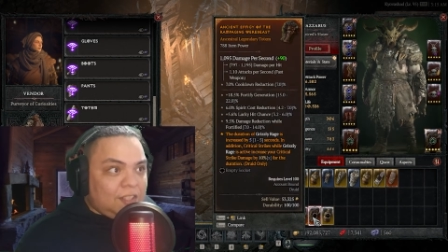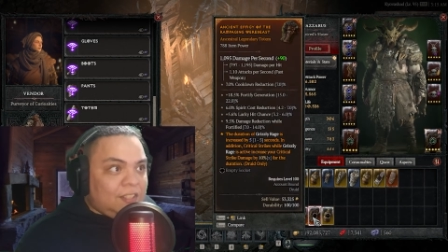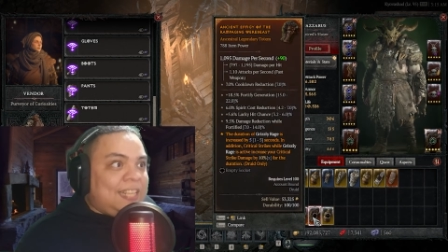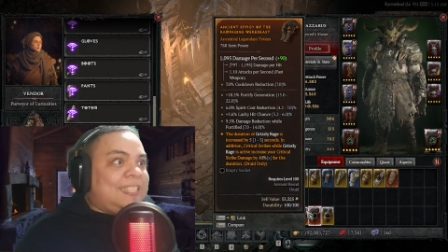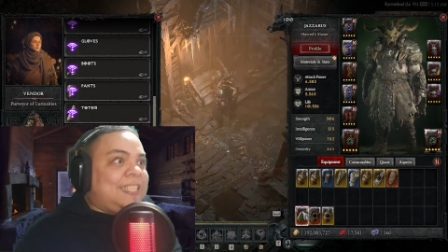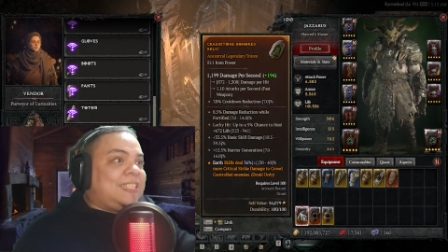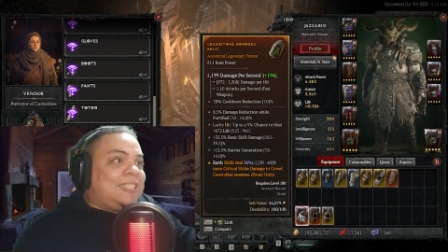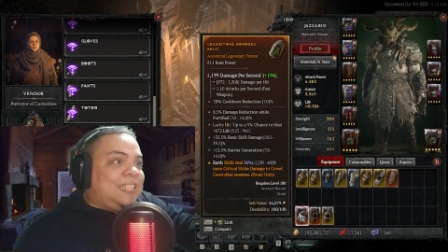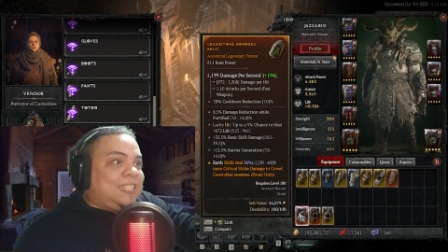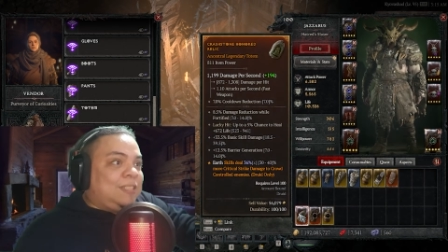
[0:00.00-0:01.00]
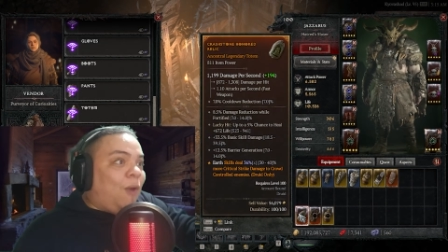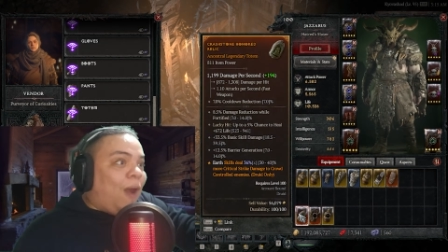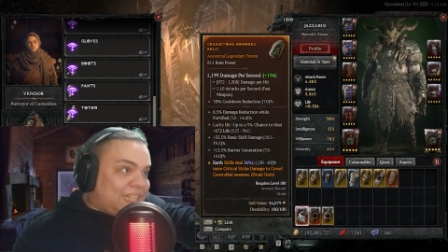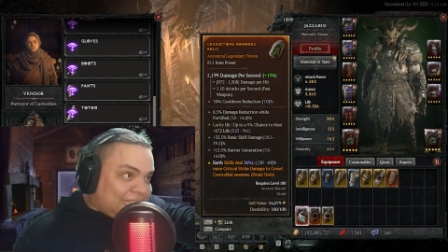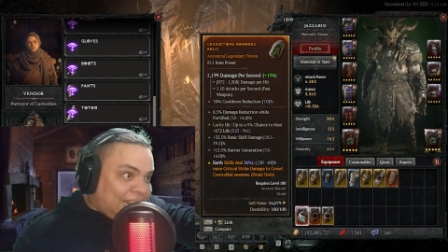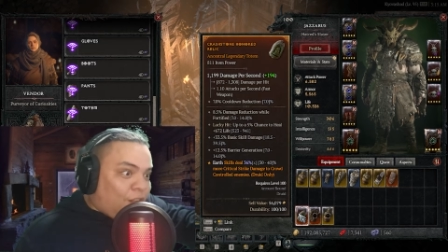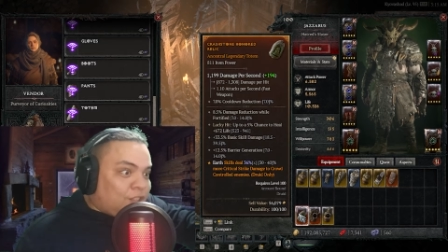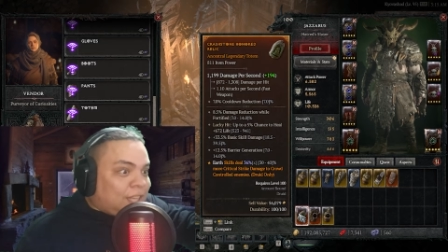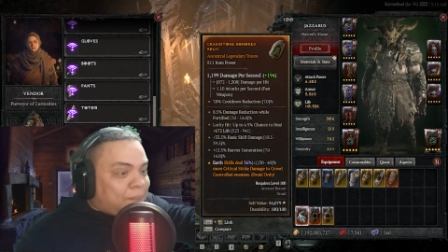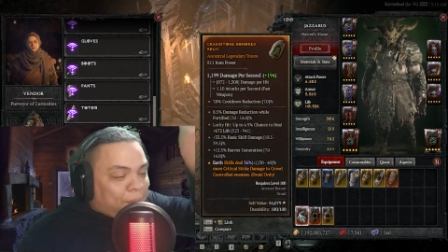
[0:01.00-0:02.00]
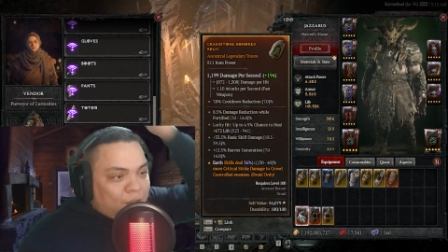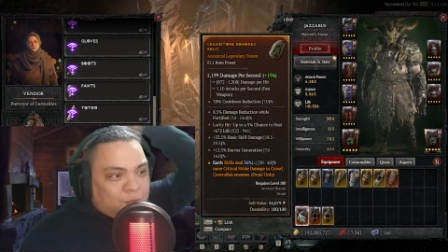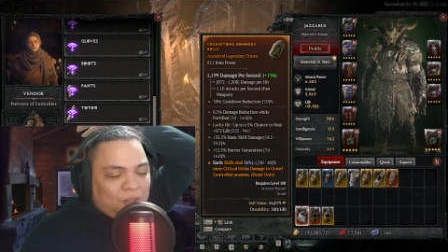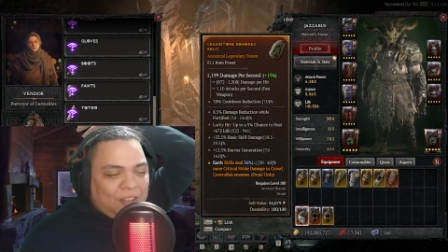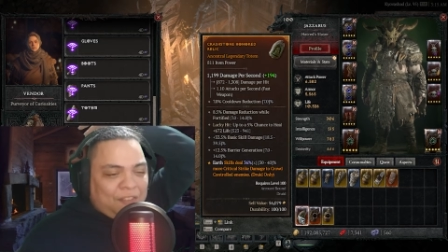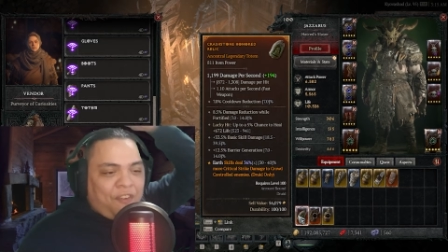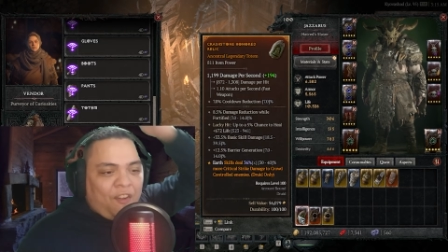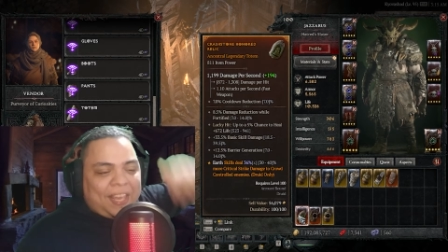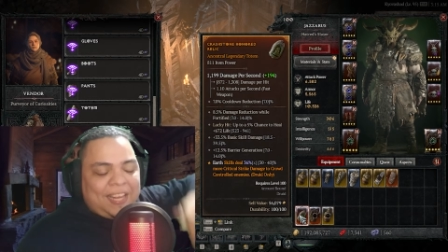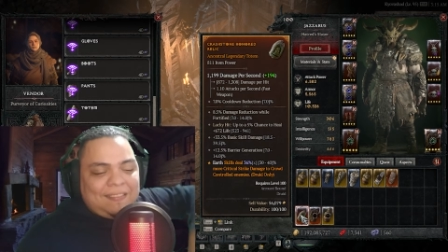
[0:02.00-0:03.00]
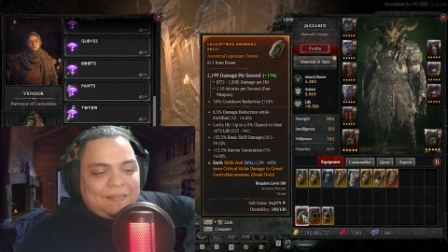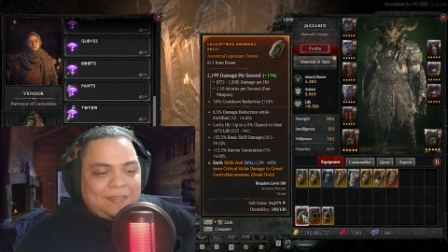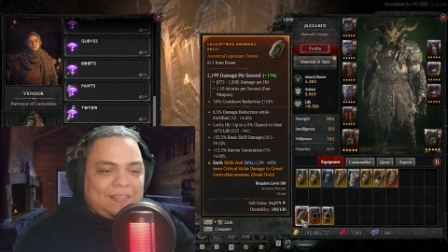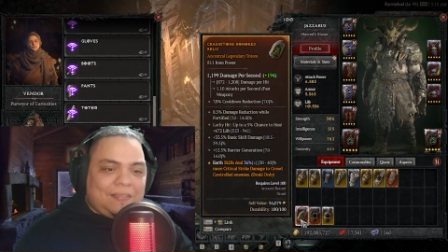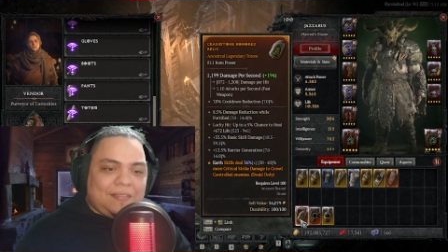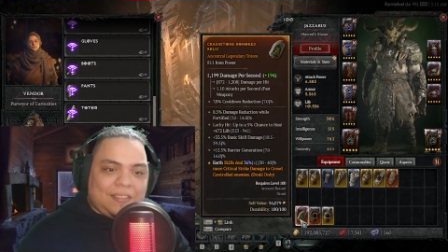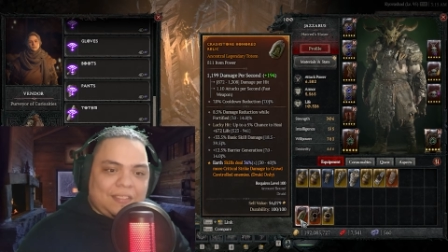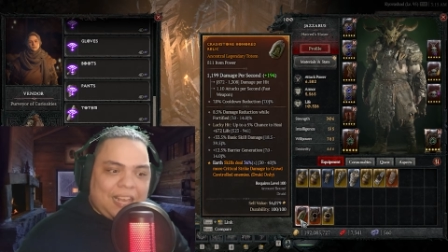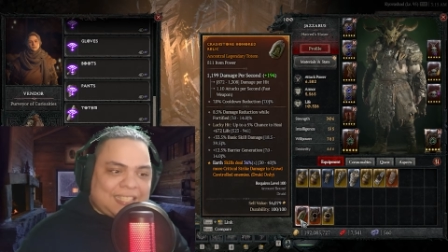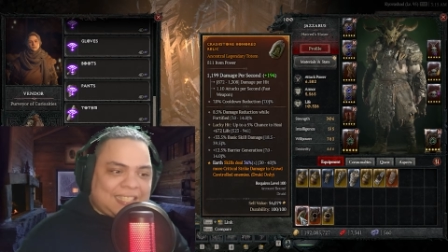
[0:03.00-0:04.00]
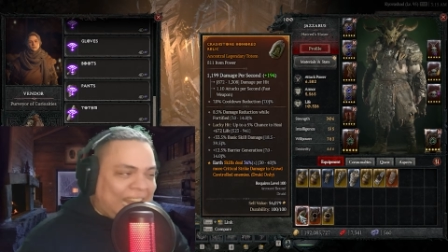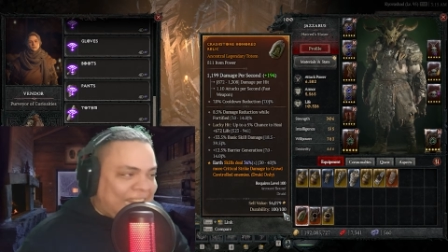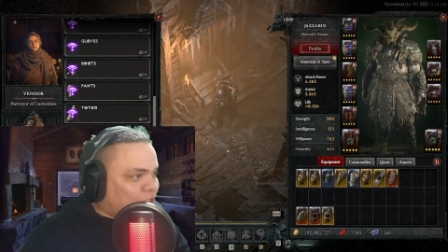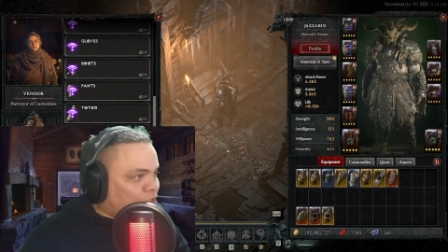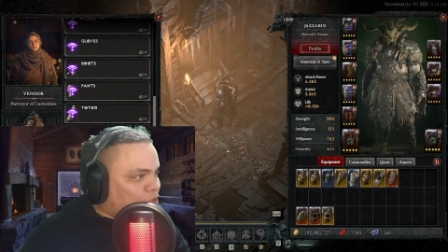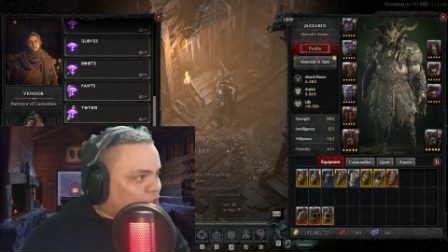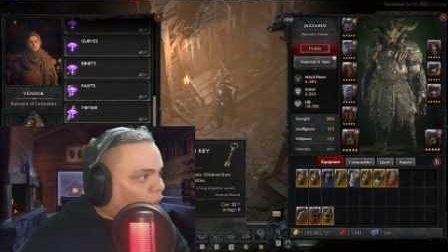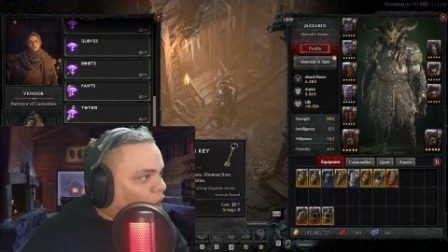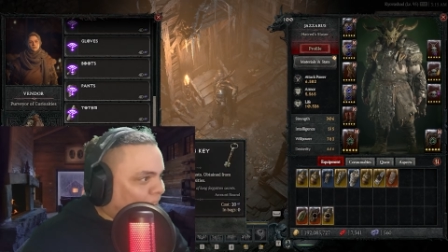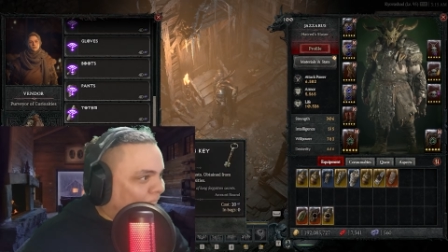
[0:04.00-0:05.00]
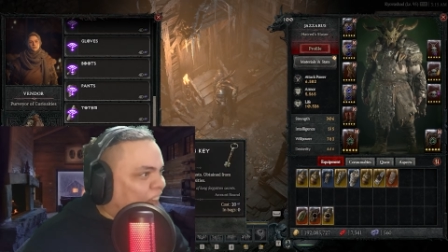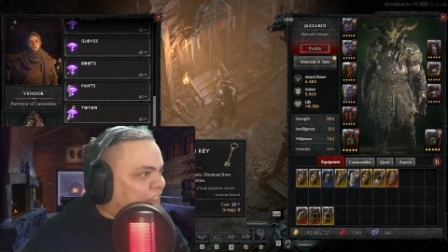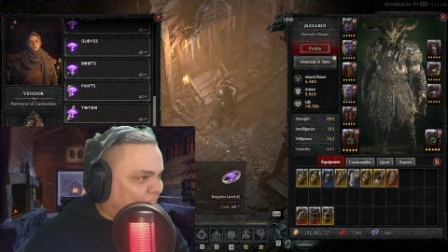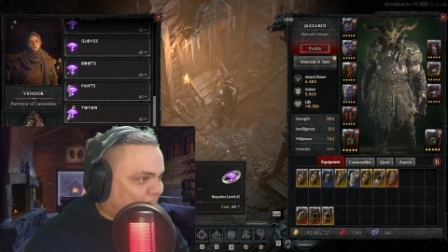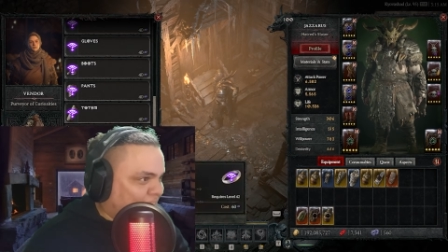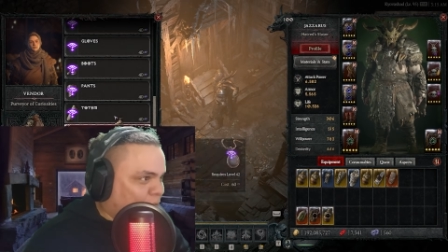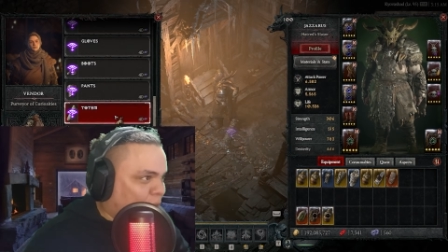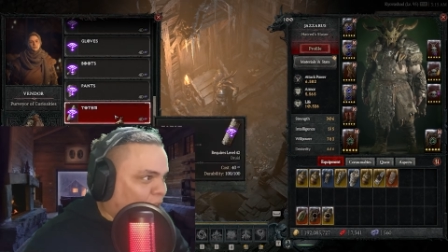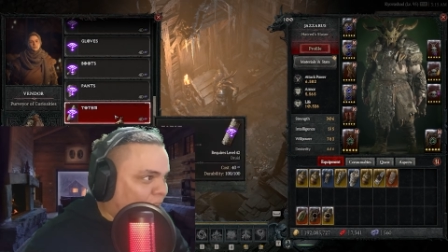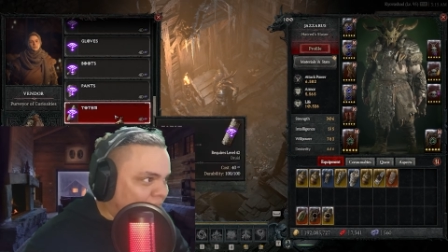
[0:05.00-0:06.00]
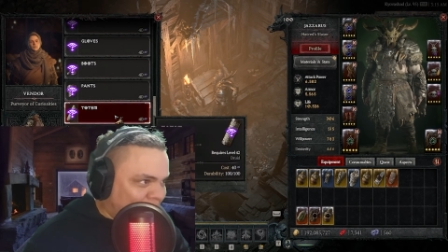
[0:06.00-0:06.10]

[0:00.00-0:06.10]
This is this one is eight hundred plus, but the fucking stats suck. The affixes, brother.